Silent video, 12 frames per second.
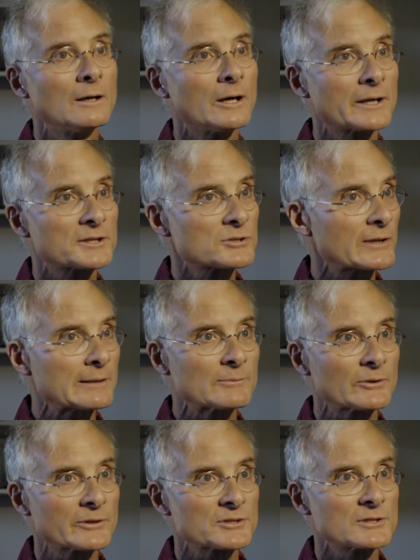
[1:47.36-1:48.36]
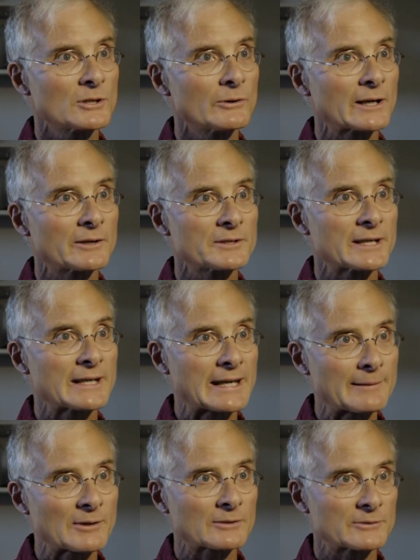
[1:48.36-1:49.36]
On a treadmill, there's no
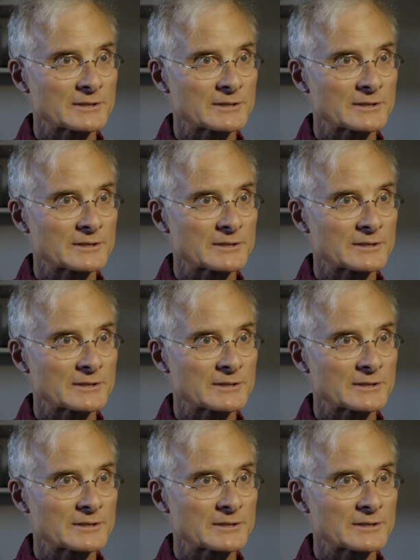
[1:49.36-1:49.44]
aerodynamic